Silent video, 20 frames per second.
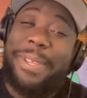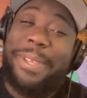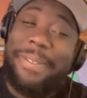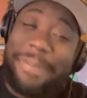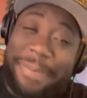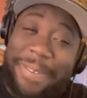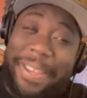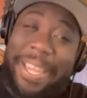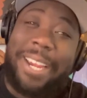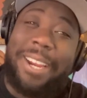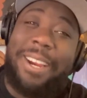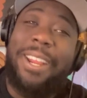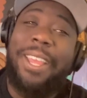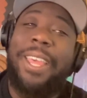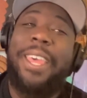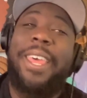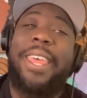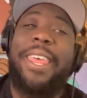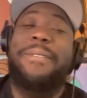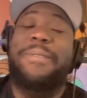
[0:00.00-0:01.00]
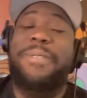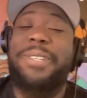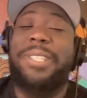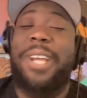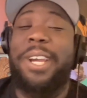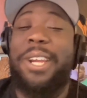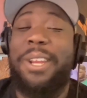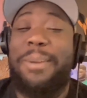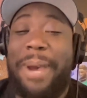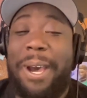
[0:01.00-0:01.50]
be fair, if we're
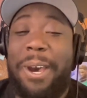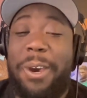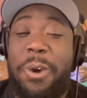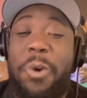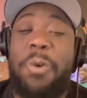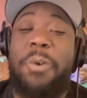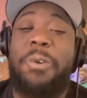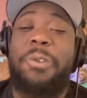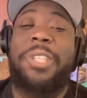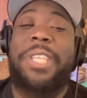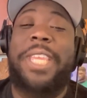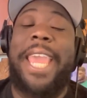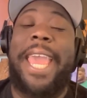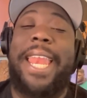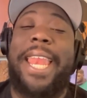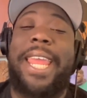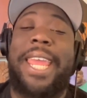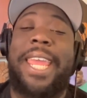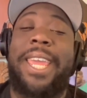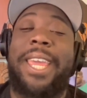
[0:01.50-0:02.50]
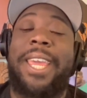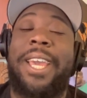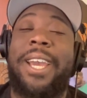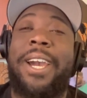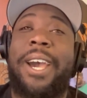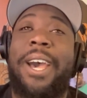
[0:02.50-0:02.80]
talking about who's getting